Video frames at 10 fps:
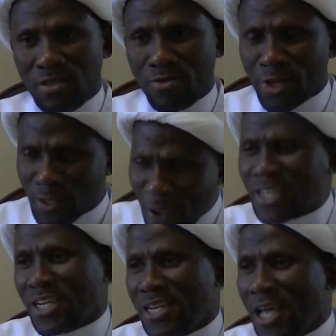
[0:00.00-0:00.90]

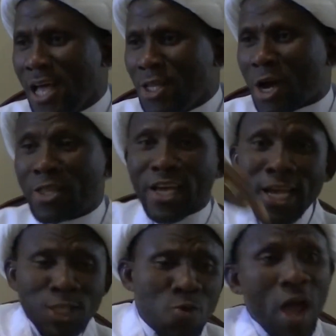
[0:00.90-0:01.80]
respected. Now the
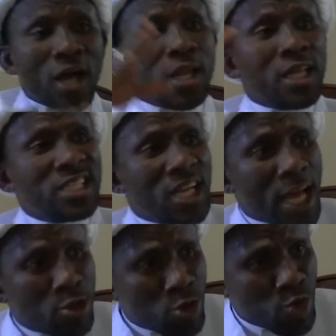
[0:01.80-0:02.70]
reason why Allah doesn't
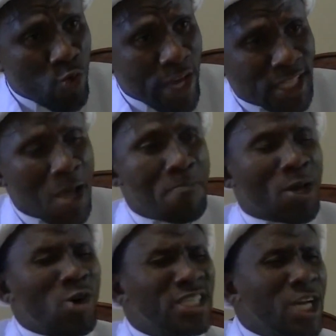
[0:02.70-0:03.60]
like those who waste,
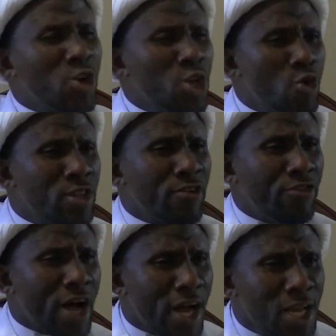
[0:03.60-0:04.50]
because they don't know the
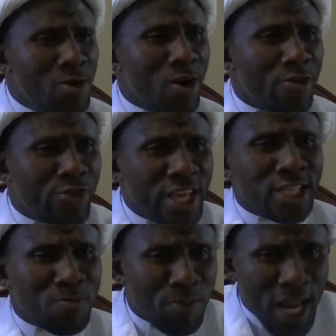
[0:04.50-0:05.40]
value of
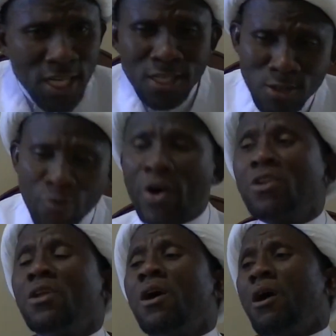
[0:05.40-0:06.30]
these blessings of
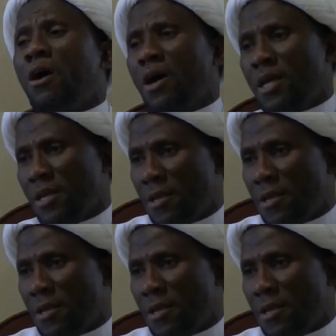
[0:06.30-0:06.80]
Allah.